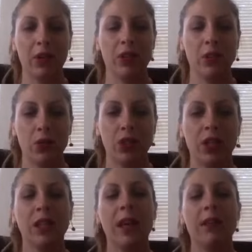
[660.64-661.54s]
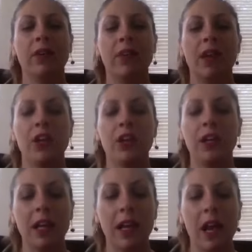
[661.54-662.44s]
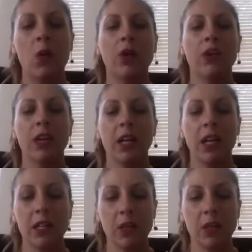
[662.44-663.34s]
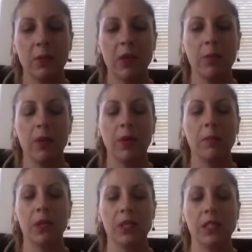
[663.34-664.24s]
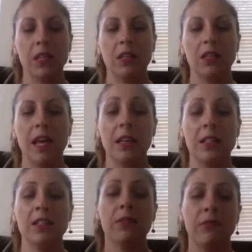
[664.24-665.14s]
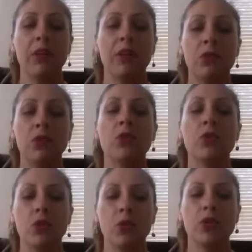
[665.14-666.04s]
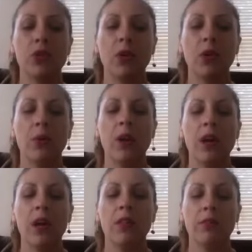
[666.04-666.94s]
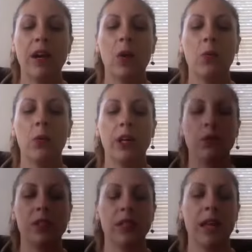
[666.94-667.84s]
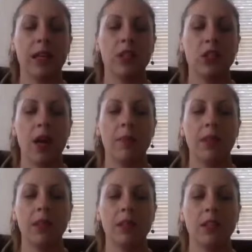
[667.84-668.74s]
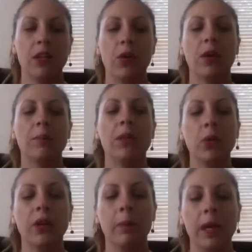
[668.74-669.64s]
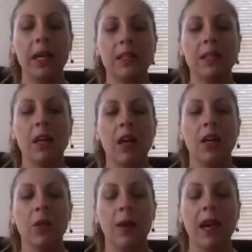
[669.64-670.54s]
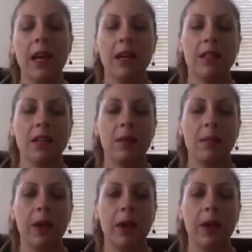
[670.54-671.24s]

social life and that you're getting out and you're connecting with people in person. That is, if you do choose to go the route where you select a job that's, computer based, you might end up,